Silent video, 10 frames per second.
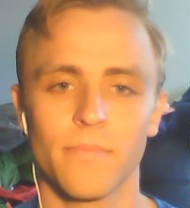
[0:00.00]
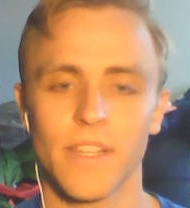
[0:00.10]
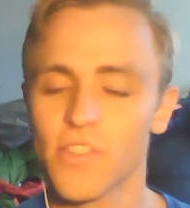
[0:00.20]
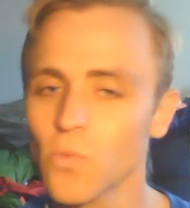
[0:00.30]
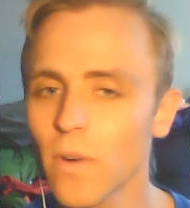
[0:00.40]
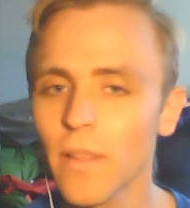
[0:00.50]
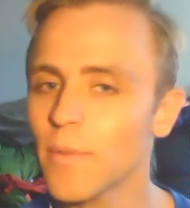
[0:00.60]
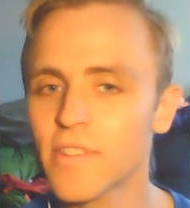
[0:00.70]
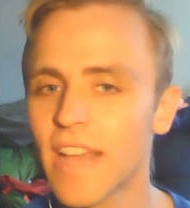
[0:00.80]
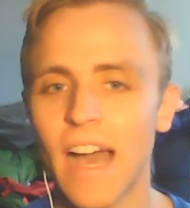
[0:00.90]
This is one of the
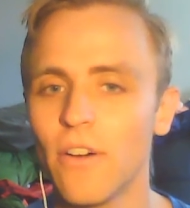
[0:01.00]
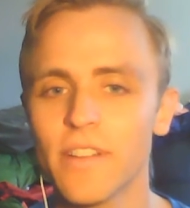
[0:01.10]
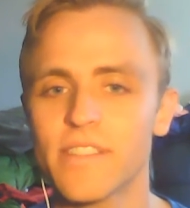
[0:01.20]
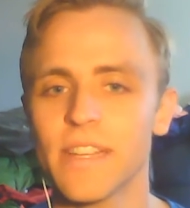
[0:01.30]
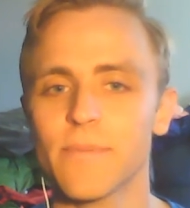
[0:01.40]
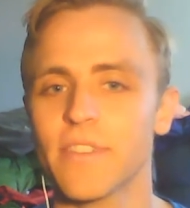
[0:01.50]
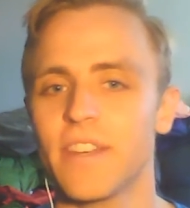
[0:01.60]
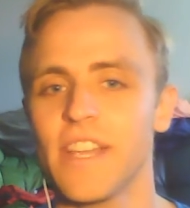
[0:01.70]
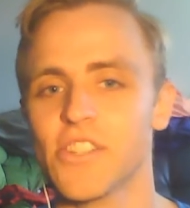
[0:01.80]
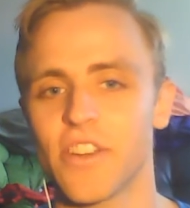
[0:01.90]
most talented teams in the
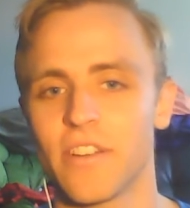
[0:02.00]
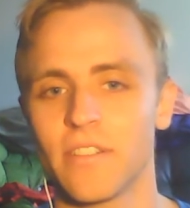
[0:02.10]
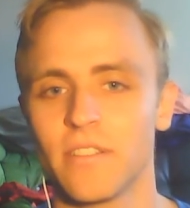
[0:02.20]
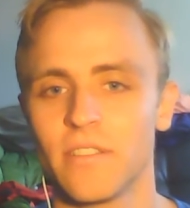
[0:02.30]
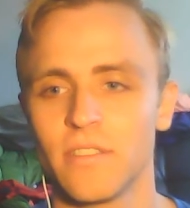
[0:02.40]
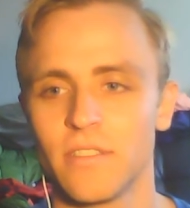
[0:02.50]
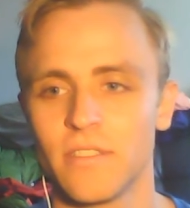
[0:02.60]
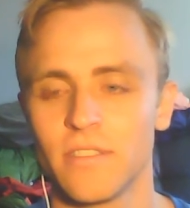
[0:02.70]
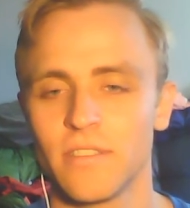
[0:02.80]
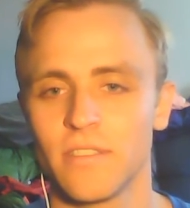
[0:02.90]
nation.
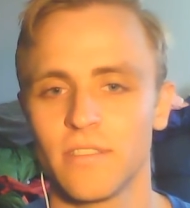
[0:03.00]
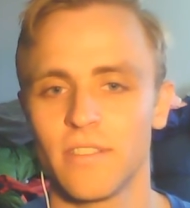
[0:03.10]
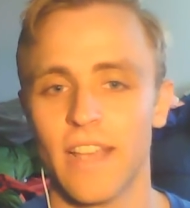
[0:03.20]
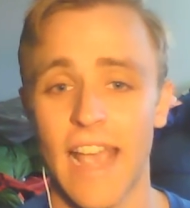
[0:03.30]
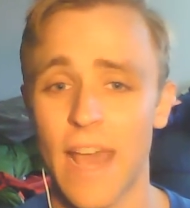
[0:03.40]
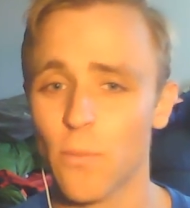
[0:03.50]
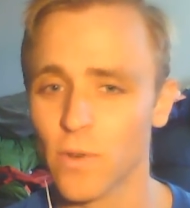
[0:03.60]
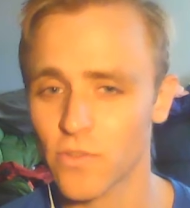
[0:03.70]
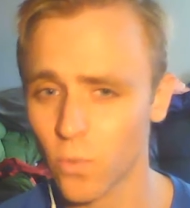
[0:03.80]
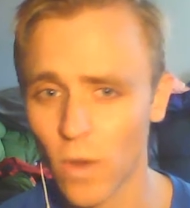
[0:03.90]
And
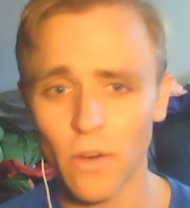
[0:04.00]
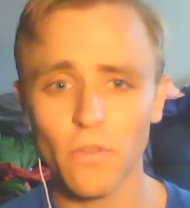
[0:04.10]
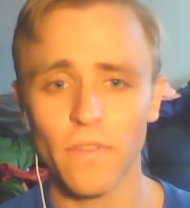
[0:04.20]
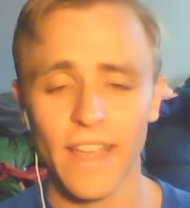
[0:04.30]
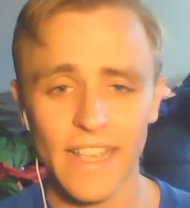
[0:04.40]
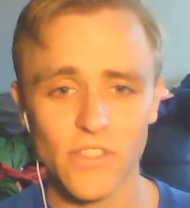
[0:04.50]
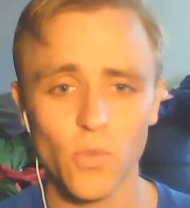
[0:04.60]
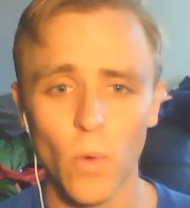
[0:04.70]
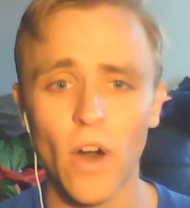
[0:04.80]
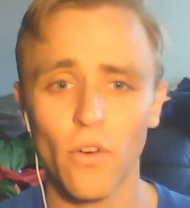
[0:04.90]
we're
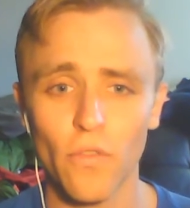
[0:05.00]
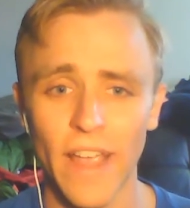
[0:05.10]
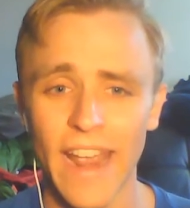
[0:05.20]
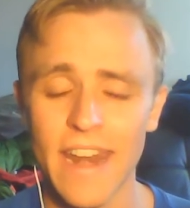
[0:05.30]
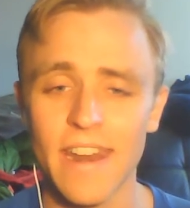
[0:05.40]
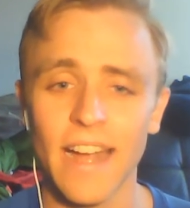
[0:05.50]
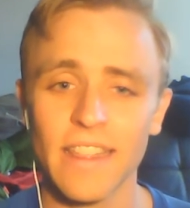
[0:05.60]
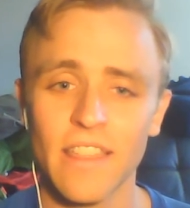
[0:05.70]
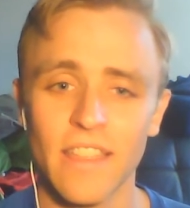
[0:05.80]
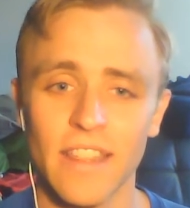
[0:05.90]
12-12 and
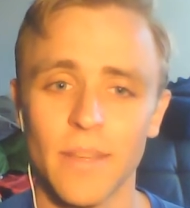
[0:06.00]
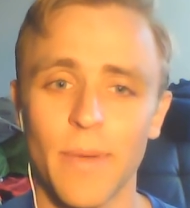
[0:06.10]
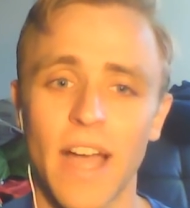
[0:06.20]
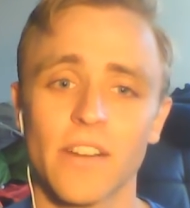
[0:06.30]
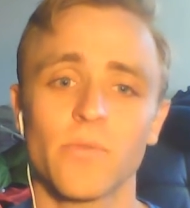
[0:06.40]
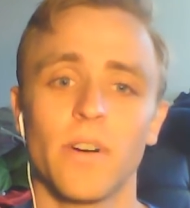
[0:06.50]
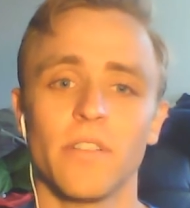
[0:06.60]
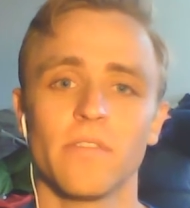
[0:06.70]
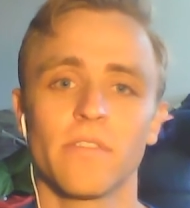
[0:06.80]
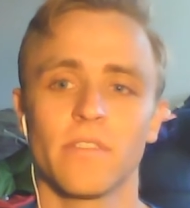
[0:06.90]
9th in the Pac-12.